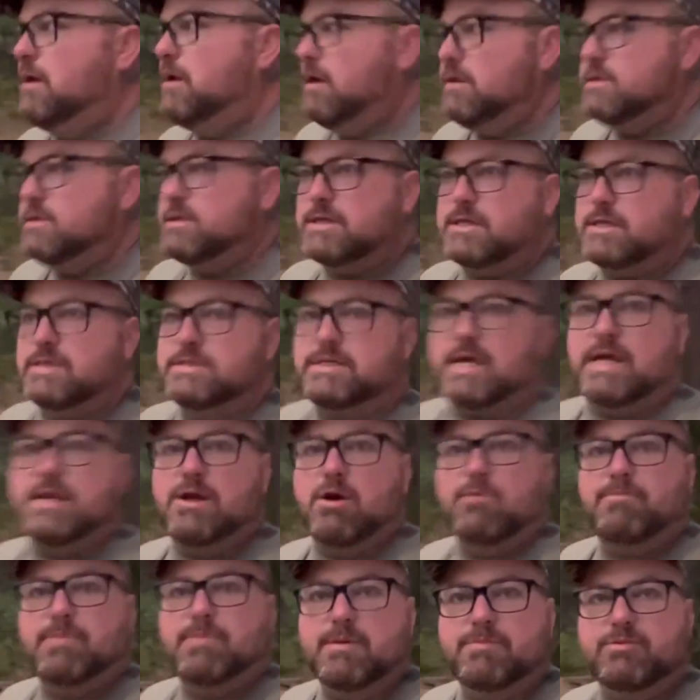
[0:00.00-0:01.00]
Just because they
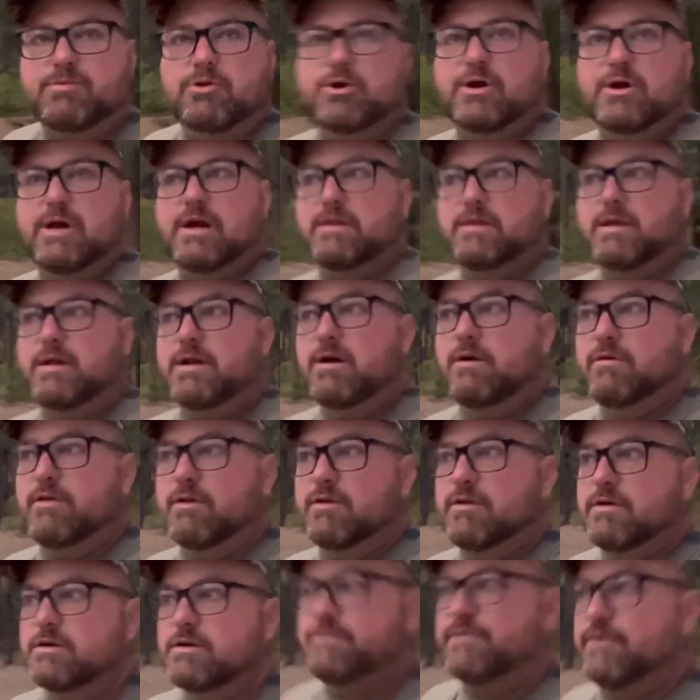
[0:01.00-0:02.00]
know people are here, they know that
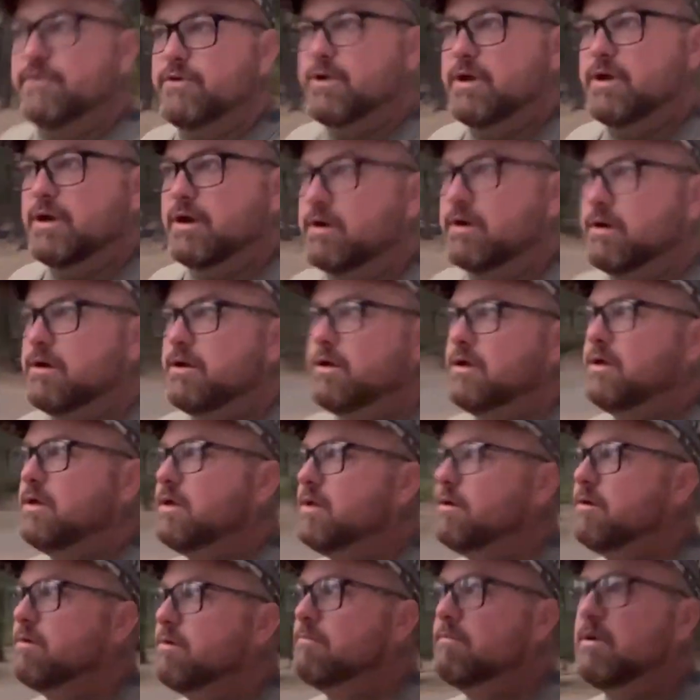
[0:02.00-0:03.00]
there's food here.
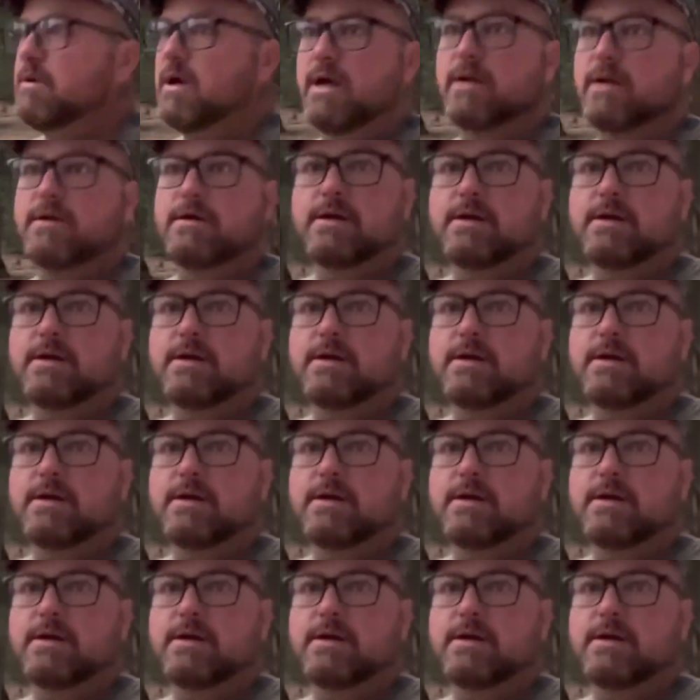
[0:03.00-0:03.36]
But